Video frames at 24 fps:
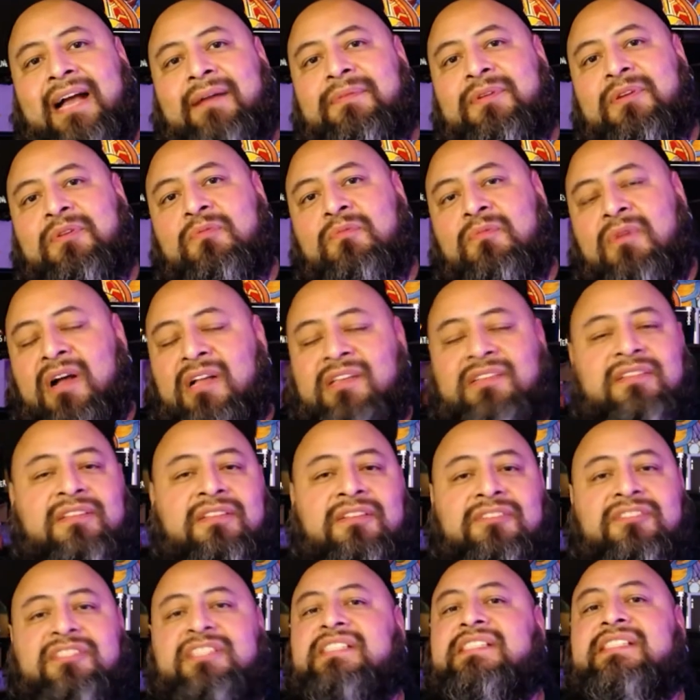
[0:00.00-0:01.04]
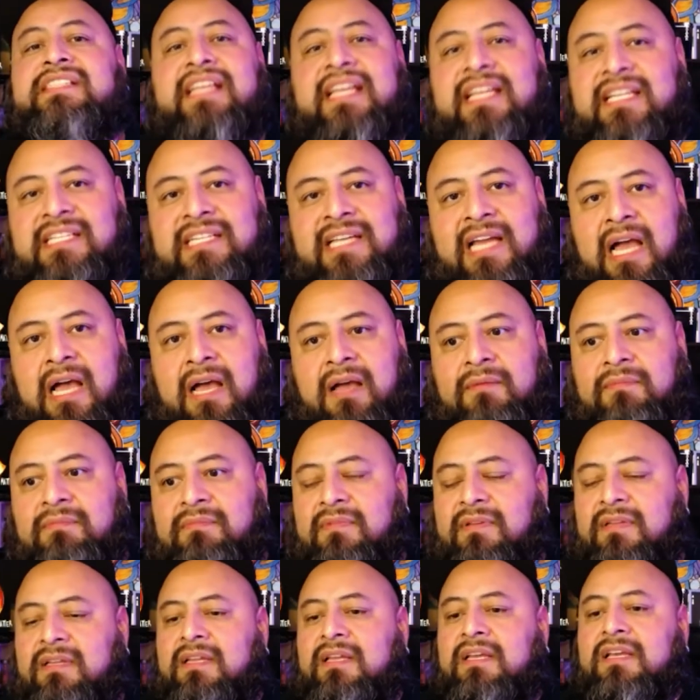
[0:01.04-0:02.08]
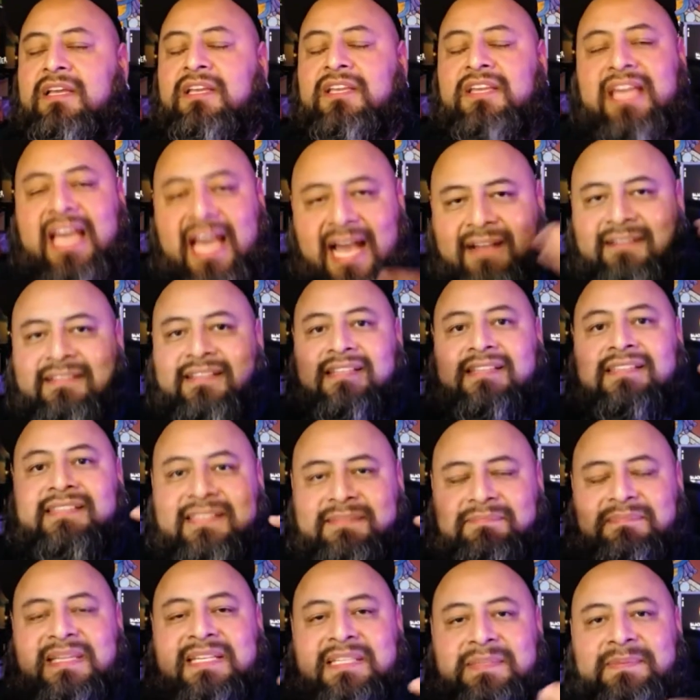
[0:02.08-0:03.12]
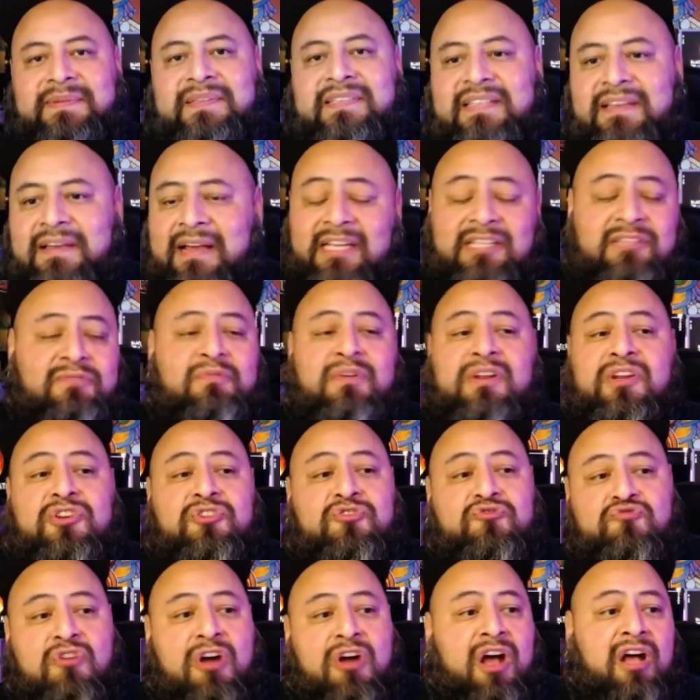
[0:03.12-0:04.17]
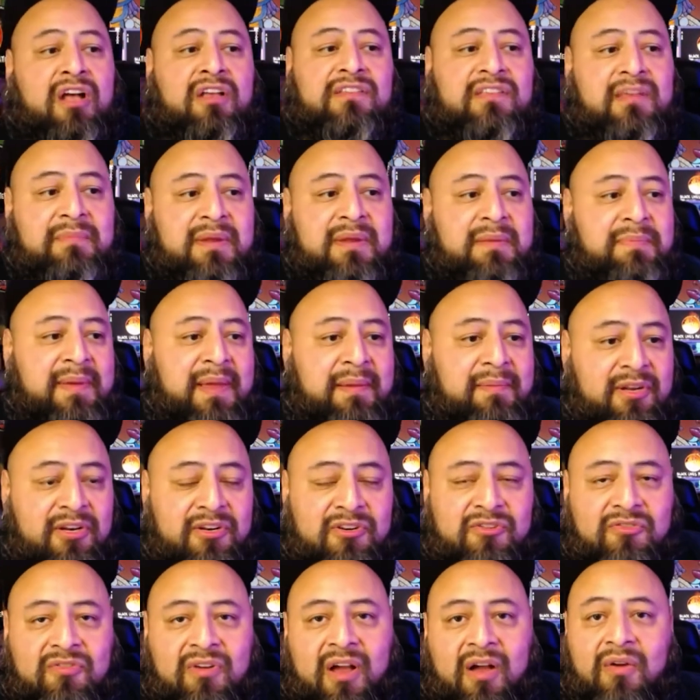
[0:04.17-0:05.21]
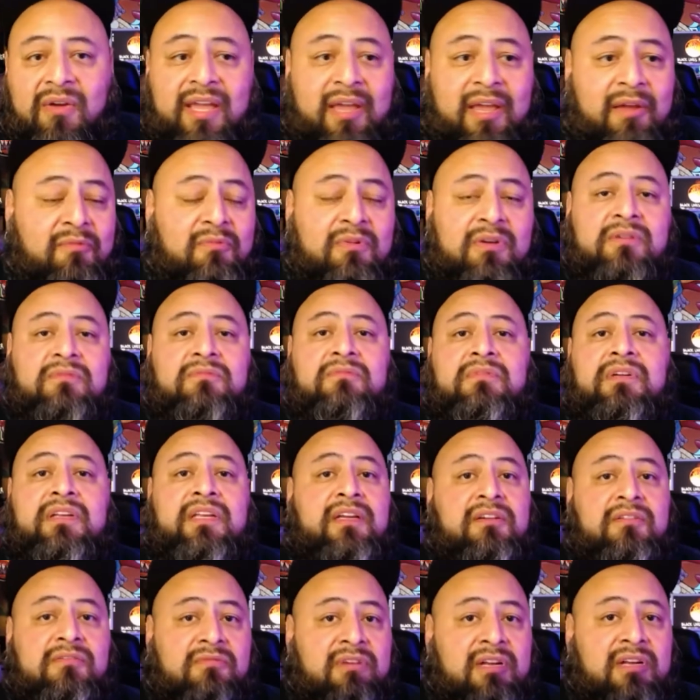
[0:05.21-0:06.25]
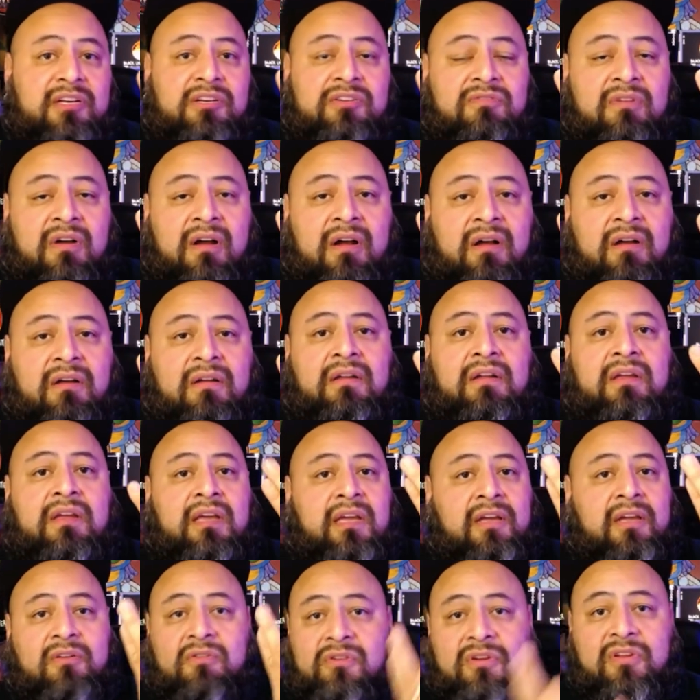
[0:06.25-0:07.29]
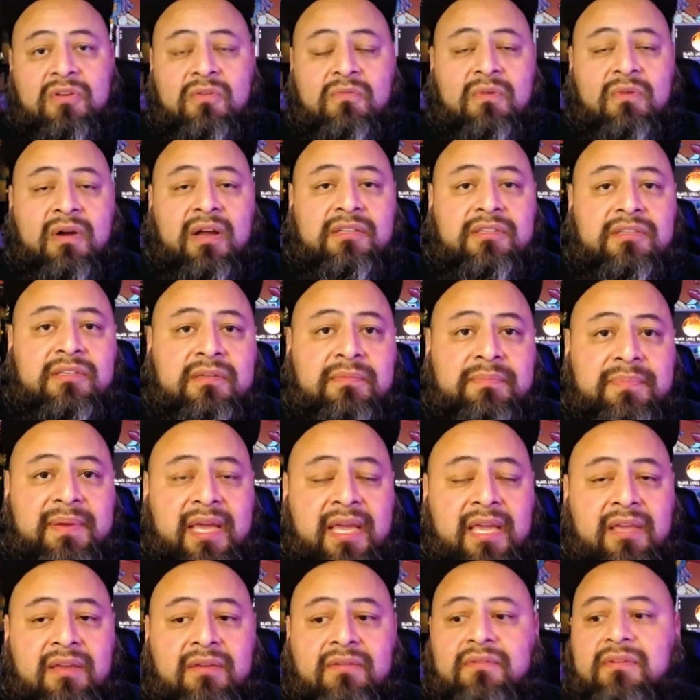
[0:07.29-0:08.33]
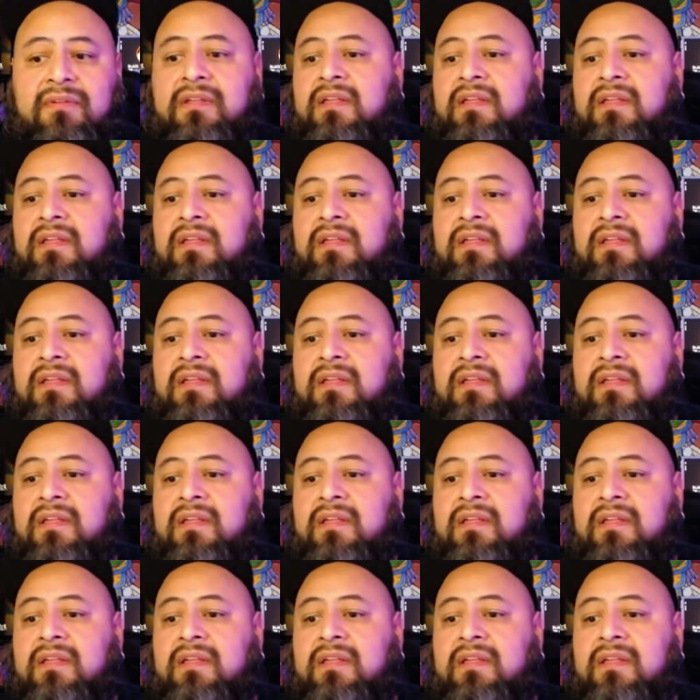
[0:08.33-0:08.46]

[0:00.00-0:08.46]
you want. So don't just say job. You have to be specific. I just want to draw. Somebody pay me to draw. Okay, well, what are you going to want to draw? And who do you want you to pay you?